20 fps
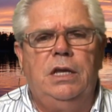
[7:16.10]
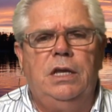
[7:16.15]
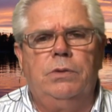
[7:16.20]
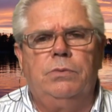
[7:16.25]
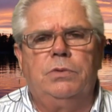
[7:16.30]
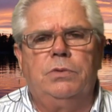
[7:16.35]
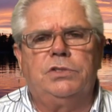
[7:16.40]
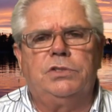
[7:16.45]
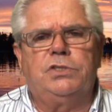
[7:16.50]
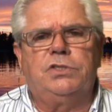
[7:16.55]

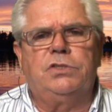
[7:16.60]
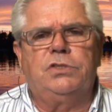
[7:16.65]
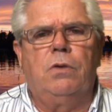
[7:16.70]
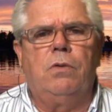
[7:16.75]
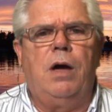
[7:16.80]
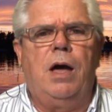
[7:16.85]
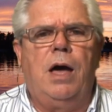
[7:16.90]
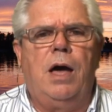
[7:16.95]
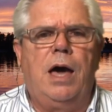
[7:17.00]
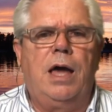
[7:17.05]
it was so
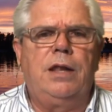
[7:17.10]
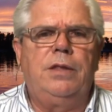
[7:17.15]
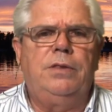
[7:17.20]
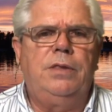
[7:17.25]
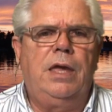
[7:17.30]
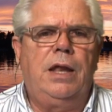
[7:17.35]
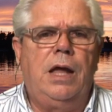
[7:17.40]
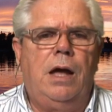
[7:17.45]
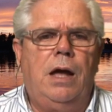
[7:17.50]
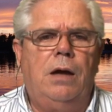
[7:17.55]
hot in
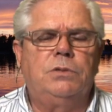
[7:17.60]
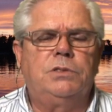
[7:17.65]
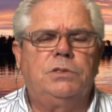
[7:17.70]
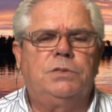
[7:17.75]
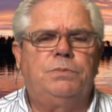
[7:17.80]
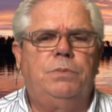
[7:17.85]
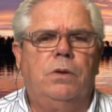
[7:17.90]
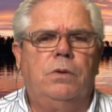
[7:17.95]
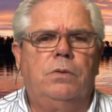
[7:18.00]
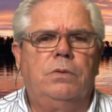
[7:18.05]
that
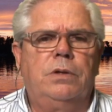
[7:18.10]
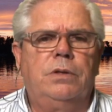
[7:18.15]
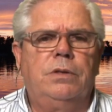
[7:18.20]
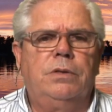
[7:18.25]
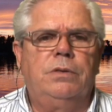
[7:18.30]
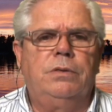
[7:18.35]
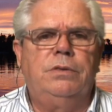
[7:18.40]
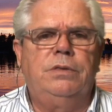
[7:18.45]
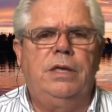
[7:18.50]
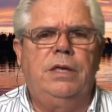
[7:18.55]
houseboat
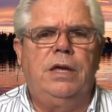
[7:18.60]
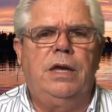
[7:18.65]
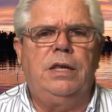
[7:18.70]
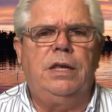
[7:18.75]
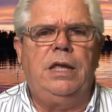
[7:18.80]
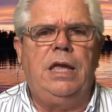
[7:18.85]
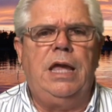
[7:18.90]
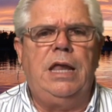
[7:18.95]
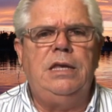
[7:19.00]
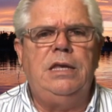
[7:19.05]

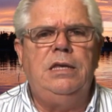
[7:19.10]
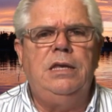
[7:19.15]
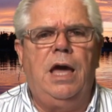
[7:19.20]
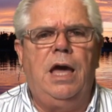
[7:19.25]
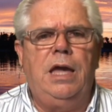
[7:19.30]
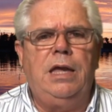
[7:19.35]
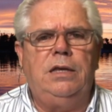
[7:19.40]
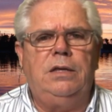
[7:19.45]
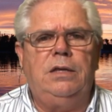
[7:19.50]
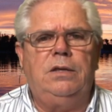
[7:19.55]
that at
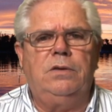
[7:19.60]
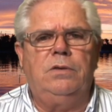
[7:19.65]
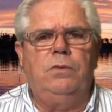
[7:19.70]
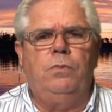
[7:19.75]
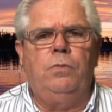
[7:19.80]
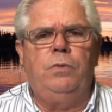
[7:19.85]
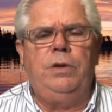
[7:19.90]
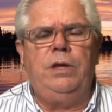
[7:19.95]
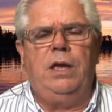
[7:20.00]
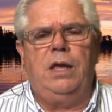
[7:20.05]
night
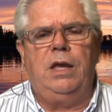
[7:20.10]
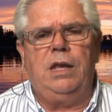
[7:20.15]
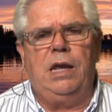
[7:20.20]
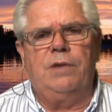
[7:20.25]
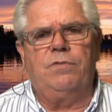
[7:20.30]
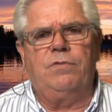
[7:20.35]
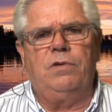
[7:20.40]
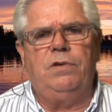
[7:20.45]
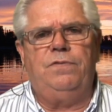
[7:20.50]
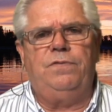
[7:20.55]
we had
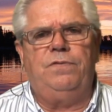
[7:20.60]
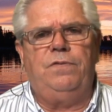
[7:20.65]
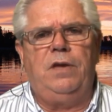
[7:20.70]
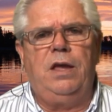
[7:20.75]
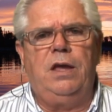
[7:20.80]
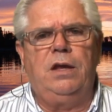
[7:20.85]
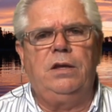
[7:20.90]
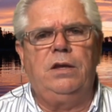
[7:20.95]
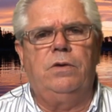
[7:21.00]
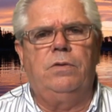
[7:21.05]
every
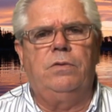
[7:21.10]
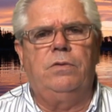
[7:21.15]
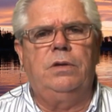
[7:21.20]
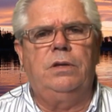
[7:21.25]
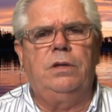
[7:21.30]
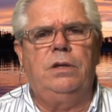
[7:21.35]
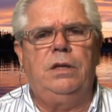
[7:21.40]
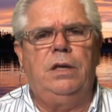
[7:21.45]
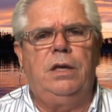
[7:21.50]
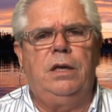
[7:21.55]
fan
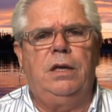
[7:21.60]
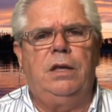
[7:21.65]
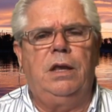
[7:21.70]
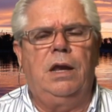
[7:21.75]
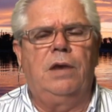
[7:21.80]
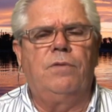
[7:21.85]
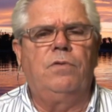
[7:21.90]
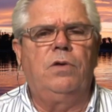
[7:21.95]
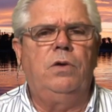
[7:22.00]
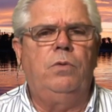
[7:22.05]
going and
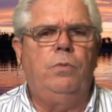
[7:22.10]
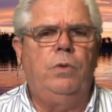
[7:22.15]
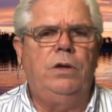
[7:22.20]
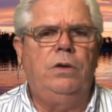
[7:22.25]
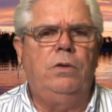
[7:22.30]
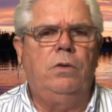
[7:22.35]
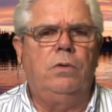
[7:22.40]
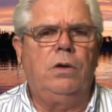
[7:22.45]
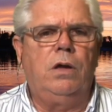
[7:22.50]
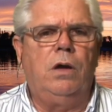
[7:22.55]
every
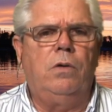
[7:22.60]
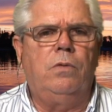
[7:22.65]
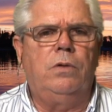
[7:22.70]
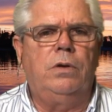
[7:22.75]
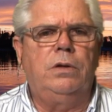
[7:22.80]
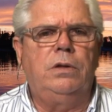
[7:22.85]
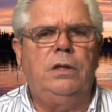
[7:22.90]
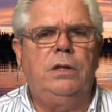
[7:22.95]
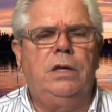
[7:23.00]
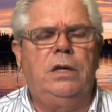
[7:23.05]
window
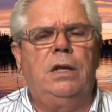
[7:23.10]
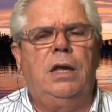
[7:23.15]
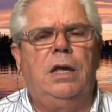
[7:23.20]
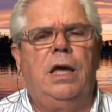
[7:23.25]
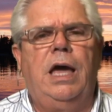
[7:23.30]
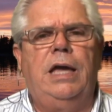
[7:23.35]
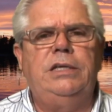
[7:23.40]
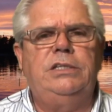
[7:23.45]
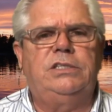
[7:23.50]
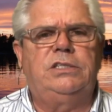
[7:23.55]
going and
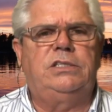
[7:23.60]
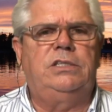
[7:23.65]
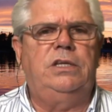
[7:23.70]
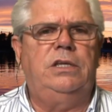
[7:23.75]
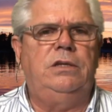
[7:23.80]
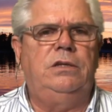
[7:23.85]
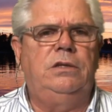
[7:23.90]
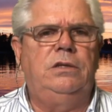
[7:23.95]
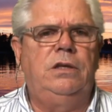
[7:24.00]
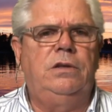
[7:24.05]
ice
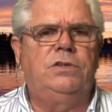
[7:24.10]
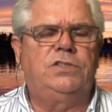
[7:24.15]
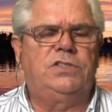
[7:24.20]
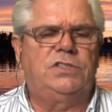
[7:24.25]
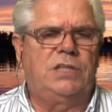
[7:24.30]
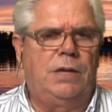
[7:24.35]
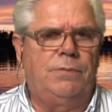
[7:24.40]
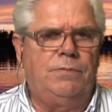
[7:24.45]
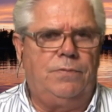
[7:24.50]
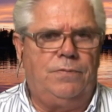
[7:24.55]
sitting in
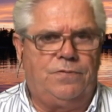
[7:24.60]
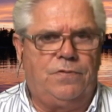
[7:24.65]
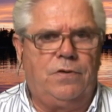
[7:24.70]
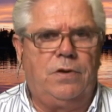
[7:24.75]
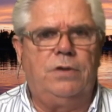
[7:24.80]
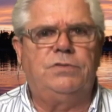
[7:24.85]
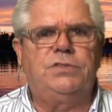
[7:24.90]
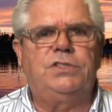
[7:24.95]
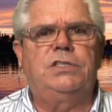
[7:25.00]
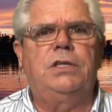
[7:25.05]
some
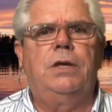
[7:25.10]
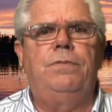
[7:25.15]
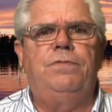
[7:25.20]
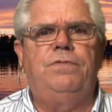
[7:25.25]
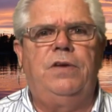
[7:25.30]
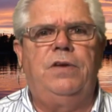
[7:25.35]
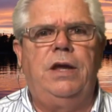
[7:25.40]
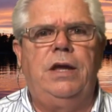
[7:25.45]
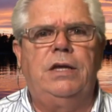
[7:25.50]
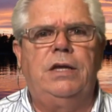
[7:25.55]
front of some
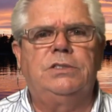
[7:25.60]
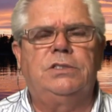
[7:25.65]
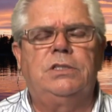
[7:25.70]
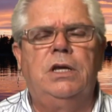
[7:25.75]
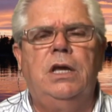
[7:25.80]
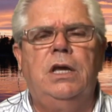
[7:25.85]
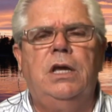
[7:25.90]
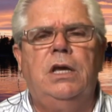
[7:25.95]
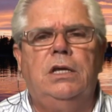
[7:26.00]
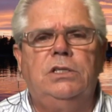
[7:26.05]
fans,
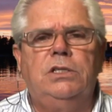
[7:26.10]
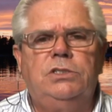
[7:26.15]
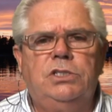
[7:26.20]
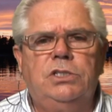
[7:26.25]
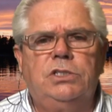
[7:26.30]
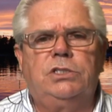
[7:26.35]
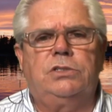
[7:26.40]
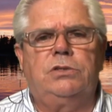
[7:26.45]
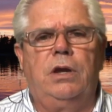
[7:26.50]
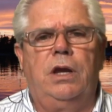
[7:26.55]

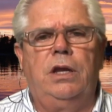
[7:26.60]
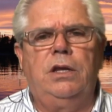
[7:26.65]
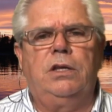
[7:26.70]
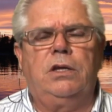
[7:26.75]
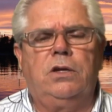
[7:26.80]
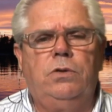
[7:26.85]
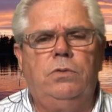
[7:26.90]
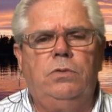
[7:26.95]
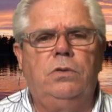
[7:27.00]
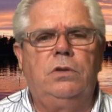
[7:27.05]
just trying to
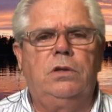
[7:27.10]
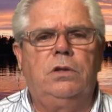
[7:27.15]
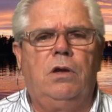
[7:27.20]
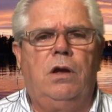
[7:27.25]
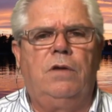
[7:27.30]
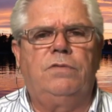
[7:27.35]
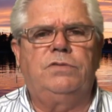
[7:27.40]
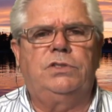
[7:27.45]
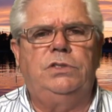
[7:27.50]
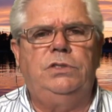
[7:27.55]
cool it
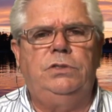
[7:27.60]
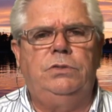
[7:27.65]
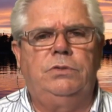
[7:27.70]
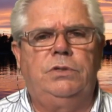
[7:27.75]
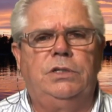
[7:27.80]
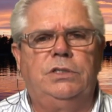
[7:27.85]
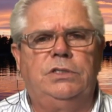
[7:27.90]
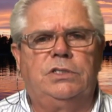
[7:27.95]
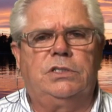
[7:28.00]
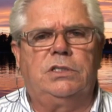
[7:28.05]
off so you
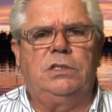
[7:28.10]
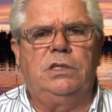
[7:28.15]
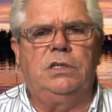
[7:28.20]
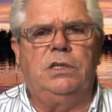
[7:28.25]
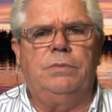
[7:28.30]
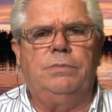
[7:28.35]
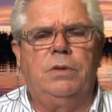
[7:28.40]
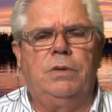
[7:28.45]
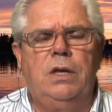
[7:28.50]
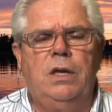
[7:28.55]
could
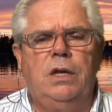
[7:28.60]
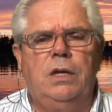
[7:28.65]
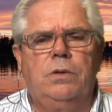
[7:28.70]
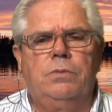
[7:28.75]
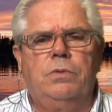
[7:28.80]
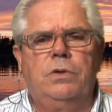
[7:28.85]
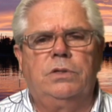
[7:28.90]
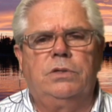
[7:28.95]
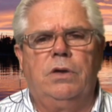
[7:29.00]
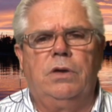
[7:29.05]
sleep.
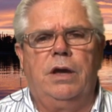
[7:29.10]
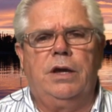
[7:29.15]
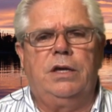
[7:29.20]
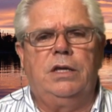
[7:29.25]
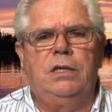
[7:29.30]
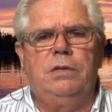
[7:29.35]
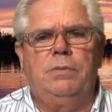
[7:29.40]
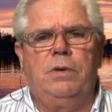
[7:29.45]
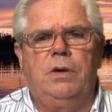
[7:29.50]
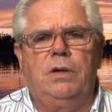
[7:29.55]
We're
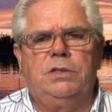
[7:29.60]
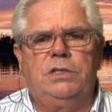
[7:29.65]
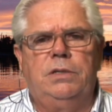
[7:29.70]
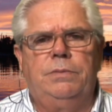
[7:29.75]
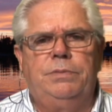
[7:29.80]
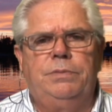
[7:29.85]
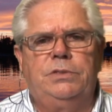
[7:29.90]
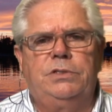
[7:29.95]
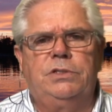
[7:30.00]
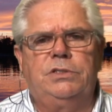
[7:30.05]
talking about
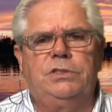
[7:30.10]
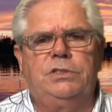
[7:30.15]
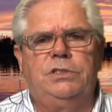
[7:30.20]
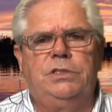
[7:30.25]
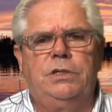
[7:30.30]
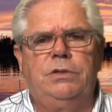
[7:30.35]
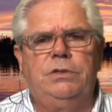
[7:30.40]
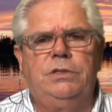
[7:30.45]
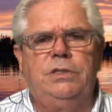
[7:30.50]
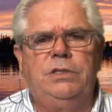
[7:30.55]
temperatures
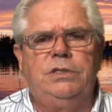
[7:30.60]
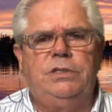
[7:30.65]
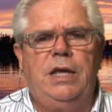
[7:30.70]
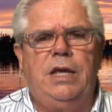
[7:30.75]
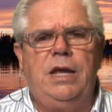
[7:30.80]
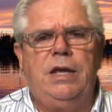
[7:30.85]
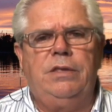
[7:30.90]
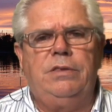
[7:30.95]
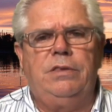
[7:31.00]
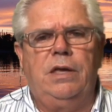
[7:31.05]
during the
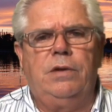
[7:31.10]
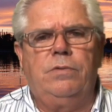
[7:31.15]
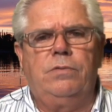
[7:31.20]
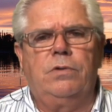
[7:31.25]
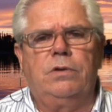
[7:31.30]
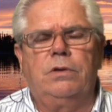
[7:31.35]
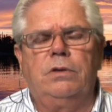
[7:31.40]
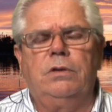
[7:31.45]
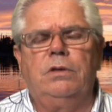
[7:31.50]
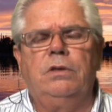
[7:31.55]
day that
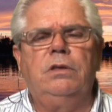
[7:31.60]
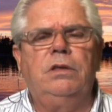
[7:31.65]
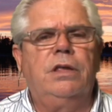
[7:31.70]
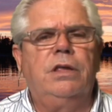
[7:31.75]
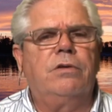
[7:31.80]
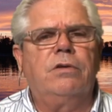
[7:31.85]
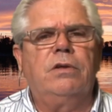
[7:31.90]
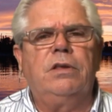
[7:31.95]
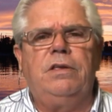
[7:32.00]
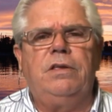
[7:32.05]
were
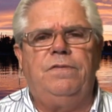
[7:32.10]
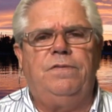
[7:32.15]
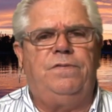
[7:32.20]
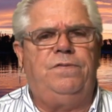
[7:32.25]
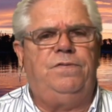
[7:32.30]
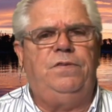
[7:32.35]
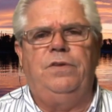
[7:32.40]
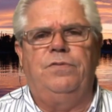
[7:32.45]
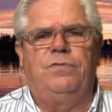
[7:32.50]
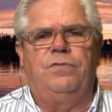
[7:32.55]
literally
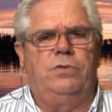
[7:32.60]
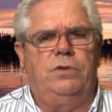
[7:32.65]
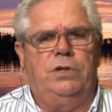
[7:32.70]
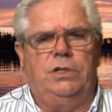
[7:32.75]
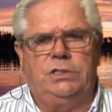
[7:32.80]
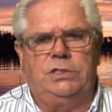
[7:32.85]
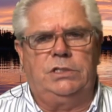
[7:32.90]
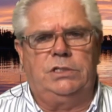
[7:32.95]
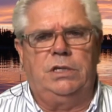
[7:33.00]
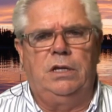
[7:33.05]

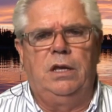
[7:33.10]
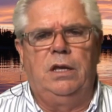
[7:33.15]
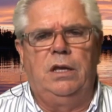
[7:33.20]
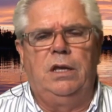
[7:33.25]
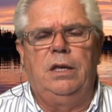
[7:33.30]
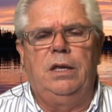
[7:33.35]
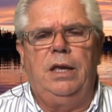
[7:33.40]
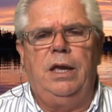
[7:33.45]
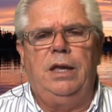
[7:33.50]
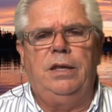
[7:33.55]
feverish.
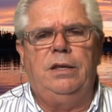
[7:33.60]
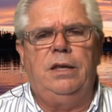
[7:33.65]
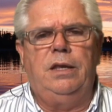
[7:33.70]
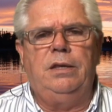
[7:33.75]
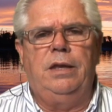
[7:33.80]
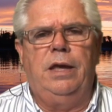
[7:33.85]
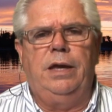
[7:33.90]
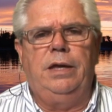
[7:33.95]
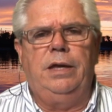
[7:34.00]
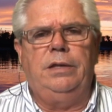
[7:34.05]
And at
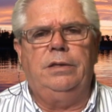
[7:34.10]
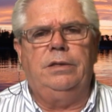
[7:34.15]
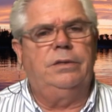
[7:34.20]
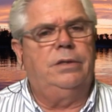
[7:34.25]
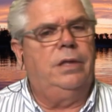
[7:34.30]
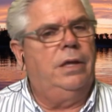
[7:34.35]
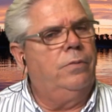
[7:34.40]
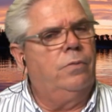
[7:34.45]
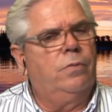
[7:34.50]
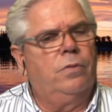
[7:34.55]
night,
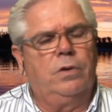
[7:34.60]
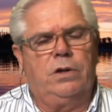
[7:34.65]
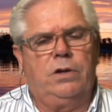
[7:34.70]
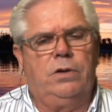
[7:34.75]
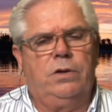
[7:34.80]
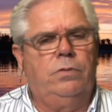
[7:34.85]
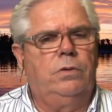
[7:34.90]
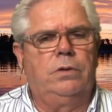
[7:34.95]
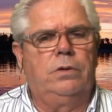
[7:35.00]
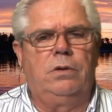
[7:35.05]
they weren't
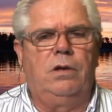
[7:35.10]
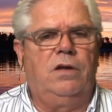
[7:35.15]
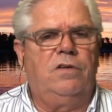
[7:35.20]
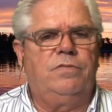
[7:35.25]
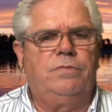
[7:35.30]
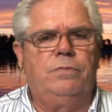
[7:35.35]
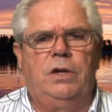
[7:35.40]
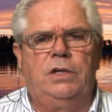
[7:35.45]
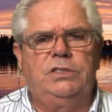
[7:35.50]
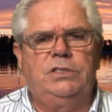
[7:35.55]
cooling
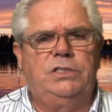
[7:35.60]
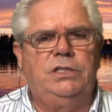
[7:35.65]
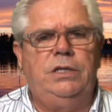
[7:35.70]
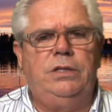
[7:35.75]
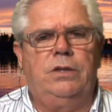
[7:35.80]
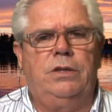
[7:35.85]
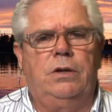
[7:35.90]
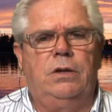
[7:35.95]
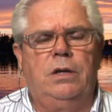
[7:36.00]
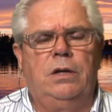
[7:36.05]
off much
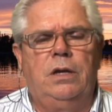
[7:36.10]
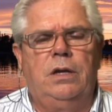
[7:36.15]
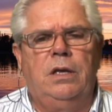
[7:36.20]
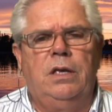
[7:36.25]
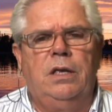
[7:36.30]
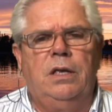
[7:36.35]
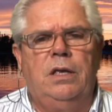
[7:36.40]
either.